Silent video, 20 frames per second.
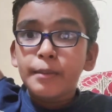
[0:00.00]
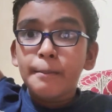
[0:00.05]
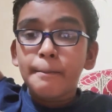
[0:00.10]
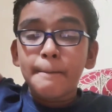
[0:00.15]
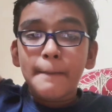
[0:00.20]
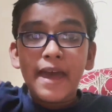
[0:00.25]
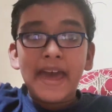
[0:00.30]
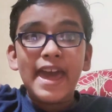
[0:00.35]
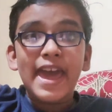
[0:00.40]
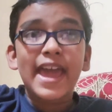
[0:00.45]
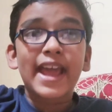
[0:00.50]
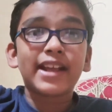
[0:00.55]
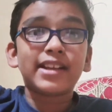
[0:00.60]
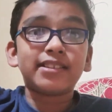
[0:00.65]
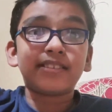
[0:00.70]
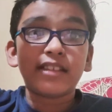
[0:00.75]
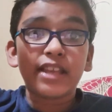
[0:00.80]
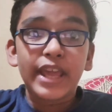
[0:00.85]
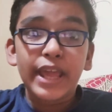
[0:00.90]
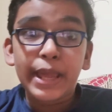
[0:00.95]

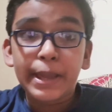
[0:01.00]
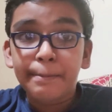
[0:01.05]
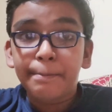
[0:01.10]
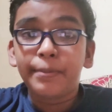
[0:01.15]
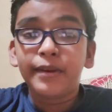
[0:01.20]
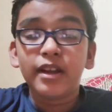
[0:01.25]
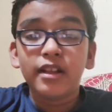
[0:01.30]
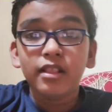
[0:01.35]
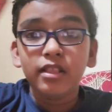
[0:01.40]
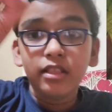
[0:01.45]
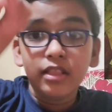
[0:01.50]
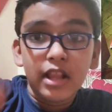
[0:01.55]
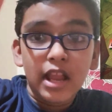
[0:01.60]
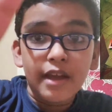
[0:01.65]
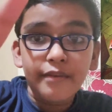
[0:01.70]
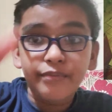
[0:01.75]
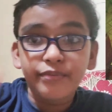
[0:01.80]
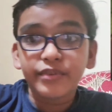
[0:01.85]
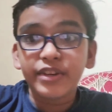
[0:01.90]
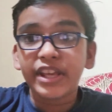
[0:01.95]
Max, April,
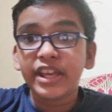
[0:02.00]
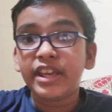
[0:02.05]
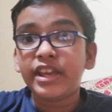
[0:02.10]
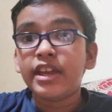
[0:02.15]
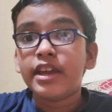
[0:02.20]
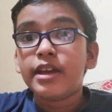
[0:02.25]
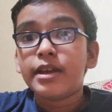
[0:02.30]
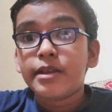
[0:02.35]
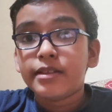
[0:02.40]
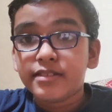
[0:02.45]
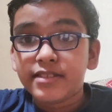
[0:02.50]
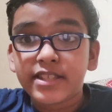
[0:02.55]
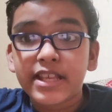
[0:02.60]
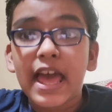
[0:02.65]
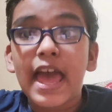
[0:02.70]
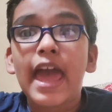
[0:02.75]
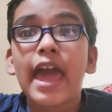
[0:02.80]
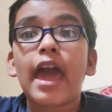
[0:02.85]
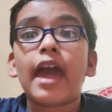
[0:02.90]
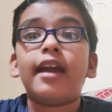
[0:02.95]
Lefty,
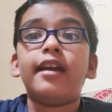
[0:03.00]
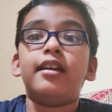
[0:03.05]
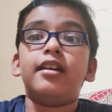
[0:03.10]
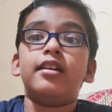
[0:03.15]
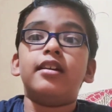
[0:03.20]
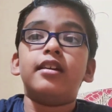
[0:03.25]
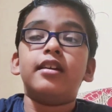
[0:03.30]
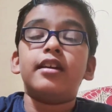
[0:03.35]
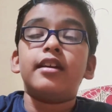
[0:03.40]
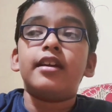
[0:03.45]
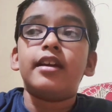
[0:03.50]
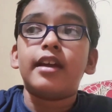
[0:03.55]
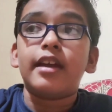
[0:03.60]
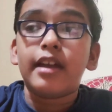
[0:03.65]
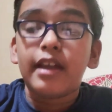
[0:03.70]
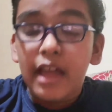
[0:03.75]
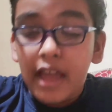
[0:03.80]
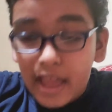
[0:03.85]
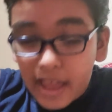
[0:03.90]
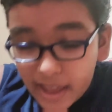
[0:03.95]
Zach,
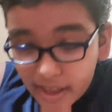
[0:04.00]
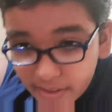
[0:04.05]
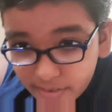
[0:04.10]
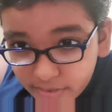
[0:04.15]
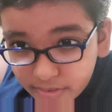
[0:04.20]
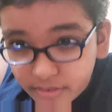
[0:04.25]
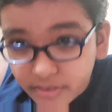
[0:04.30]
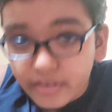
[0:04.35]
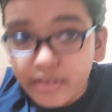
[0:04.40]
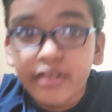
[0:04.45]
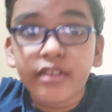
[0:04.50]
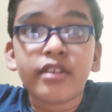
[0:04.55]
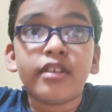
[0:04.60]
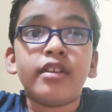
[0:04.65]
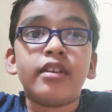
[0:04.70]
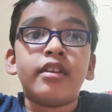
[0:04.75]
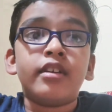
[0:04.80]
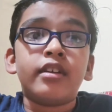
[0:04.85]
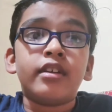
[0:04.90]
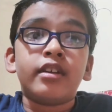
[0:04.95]
and
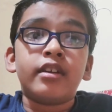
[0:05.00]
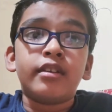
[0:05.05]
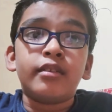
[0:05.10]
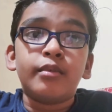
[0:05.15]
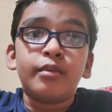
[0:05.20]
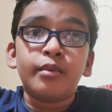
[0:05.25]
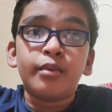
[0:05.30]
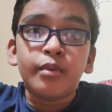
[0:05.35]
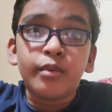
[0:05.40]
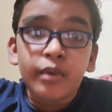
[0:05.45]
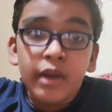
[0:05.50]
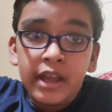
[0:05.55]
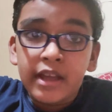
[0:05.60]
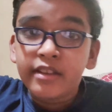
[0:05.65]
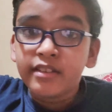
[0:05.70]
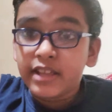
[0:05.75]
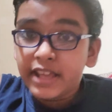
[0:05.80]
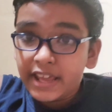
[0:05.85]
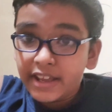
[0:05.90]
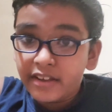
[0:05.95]

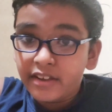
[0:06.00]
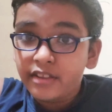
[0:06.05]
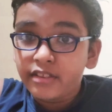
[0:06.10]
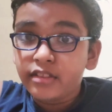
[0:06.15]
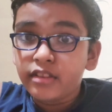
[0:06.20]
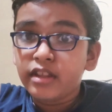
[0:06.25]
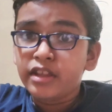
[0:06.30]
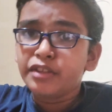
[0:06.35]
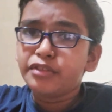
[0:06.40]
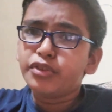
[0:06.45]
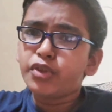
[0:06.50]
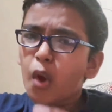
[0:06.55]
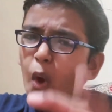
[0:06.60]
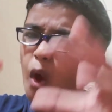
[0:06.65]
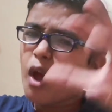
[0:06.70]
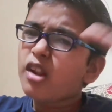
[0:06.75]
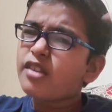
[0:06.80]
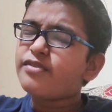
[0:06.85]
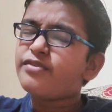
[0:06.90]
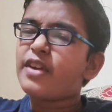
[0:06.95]
Erin, they
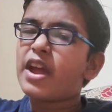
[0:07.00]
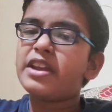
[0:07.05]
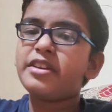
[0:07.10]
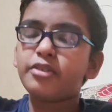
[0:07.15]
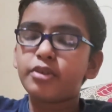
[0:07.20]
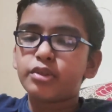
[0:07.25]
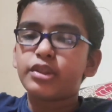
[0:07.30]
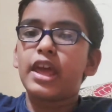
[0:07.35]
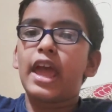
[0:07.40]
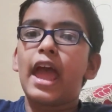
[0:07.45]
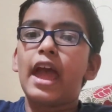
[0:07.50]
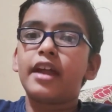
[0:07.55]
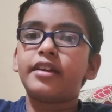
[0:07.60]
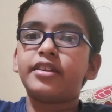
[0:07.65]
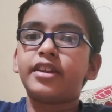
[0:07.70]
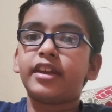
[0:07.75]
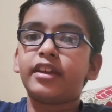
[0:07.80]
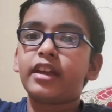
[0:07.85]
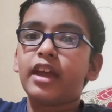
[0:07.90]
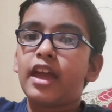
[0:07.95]
all went to the
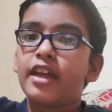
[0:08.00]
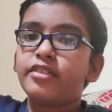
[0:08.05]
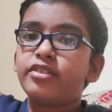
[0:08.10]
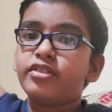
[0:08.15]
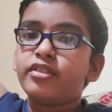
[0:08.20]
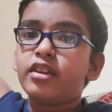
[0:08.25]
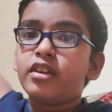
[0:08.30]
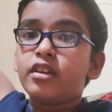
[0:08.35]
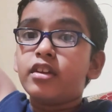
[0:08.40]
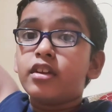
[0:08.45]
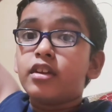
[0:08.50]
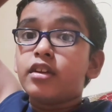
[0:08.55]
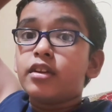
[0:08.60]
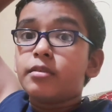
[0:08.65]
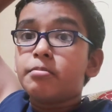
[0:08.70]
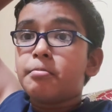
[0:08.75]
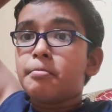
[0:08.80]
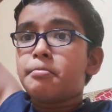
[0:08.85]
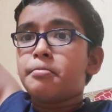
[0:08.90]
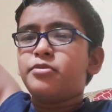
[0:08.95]
attic, and
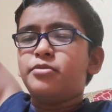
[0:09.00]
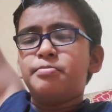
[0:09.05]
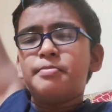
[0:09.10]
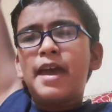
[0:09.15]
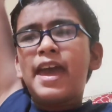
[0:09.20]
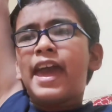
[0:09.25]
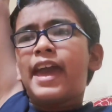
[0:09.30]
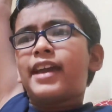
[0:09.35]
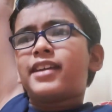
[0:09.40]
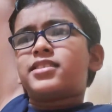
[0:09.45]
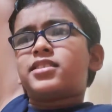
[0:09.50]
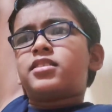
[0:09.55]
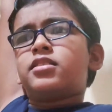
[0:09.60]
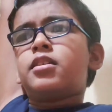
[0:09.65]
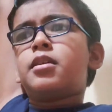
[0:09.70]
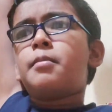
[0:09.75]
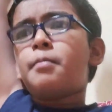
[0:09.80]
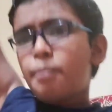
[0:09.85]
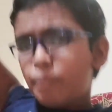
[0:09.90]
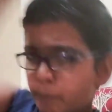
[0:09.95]

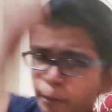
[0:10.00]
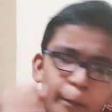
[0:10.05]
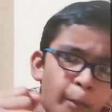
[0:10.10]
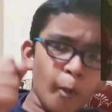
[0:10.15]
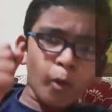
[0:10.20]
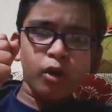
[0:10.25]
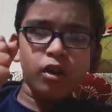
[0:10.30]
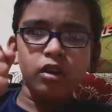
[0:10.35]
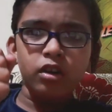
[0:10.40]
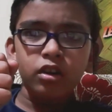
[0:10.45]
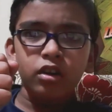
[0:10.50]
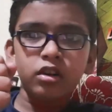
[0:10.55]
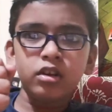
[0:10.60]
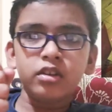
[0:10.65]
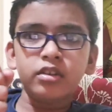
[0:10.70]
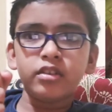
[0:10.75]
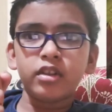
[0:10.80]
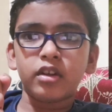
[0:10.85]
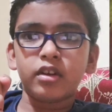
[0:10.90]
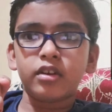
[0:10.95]
Max
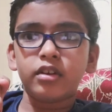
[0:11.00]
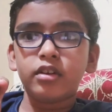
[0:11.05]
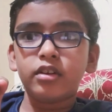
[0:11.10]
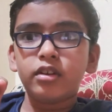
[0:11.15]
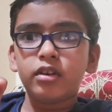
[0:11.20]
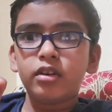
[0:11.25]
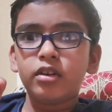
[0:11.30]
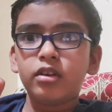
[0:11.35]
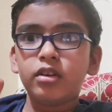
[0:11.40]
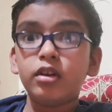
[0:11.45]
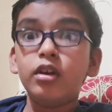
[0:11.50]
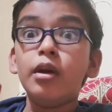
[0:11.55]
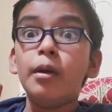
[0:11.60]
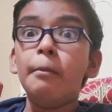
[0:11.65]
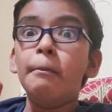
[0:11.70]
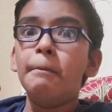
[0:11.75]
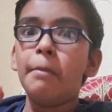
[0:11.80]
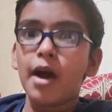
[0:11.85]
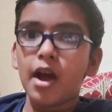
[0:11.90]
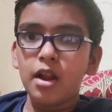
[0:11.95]
pulled the
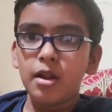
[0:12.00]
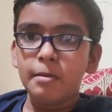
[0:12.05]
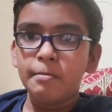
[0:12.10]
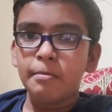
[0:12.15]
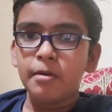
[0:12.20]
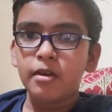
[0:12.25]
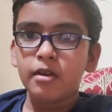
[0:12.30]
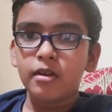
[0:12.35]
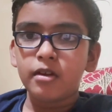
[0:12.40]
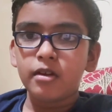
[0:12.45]
bulb.